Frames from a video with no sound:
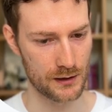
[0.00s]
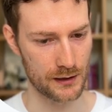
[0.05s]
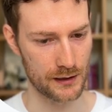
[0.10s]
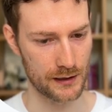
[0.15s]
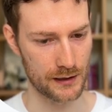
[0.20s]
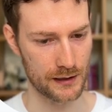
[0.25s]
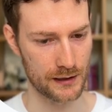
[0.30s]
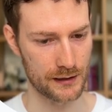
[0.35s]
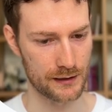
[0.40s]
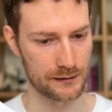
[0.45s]

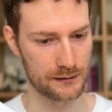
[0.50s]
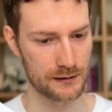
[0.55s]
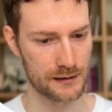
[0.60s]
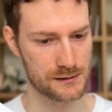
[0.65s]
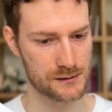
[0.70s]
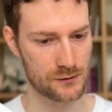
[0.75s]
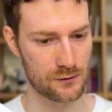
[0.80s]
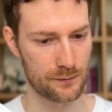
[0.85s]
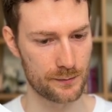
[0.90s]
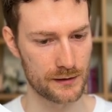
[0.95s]
and
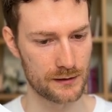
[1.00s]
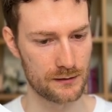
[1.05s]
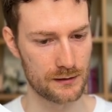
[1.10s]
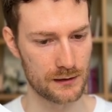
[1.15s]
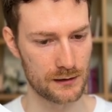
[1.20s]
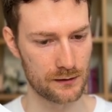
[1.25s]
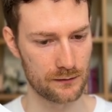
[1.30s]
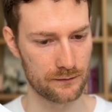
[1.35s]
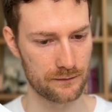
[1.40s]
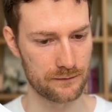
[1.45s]
let's copy
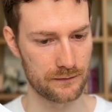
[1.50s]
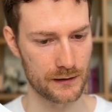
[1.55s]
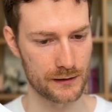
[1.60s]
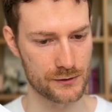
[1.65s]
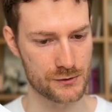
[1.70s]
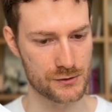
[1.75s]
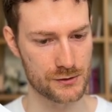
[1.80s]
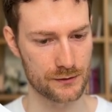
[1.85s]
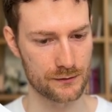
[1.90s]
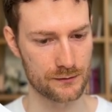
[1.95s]
the
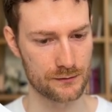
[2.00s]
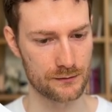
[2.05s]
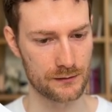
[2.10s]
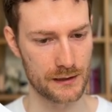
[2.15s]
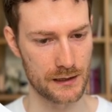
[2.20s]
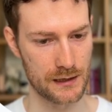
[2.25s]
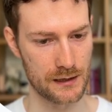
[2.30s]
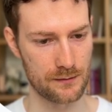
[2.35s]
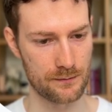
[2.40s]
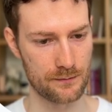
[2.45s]
function
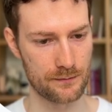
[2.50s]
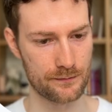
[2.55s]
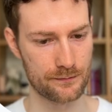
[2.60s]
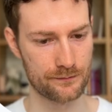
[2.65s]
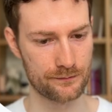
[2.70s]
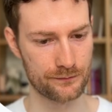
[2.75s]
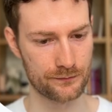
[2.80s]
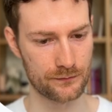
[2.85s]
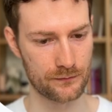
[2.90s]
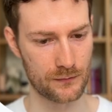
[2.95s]
name,
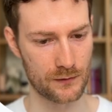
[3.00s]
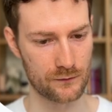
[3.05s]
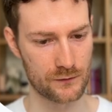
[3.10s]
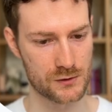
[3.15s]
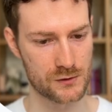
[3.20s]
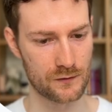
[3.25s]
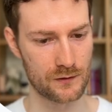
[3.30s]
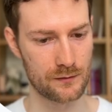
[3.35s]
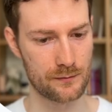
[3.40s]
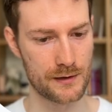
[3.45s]

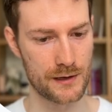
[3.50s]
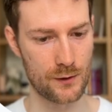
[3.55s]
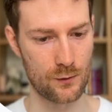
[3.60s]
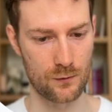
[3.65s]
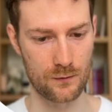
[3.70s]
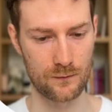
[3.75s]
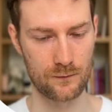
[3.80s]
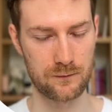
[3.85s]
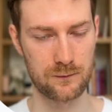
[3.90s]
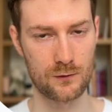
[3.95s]
which will be
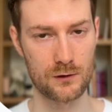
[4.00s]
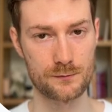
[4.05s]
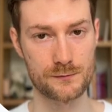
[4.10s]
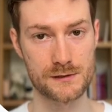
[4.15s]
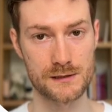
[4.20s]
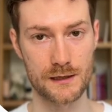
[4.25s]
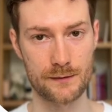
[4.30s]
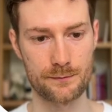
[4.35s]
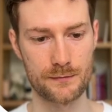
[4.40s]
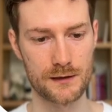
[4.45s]

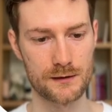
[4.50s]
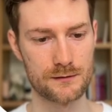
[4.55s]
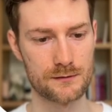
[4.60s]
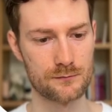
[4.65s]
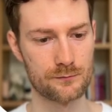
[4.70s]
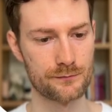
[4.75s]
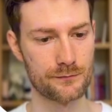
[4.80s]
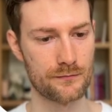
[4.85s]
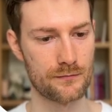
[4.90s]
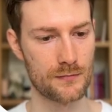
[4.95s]
onFormSubmit.
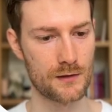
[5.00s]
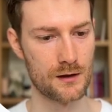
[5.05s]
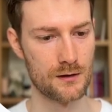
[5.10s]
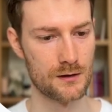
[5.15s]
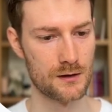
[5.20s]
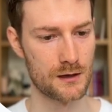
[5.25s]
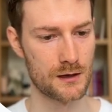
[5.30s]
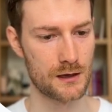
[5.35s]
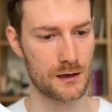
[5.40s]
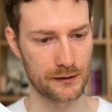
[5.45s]

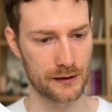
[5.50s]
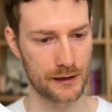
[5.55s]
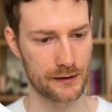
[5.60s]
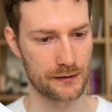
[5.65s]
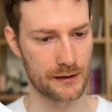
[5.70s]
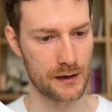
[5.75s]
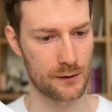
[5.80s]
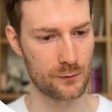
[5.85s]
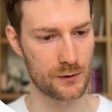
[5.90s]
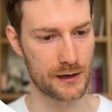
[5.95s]
And
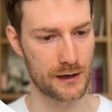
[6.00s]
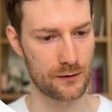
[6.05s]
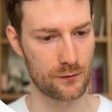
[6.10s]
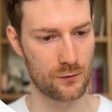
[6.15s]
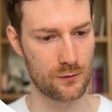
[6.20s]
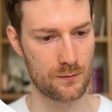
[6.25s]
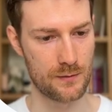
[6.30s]
now we can go